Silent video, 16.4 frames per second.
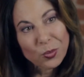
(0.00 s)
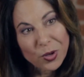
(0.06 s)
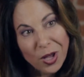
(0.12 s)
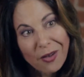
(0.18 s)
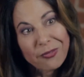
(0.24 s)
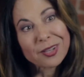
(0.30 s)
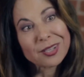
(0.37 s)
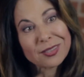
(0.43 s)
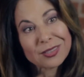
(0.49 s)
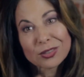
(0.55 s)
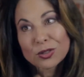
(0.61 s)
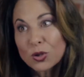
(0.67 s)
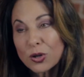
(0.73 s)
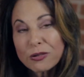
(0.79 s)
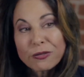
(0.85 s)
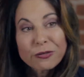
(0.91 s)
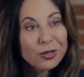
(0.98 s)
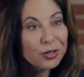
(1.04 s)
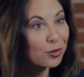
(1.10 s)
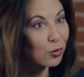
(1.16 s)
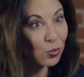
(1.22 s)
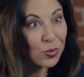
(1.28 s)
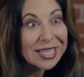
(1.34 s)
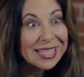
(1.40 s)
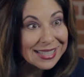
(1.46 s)
we often look for a
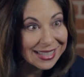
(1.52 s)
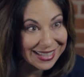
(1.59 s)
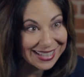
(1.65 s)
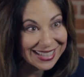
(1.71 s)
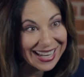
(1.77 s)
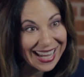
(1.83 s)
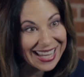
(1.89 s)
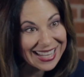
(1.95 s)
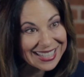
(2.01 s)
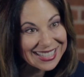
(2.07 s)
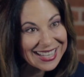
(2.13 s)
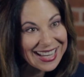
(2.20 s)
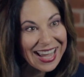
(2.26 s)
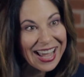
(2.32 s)
reason, and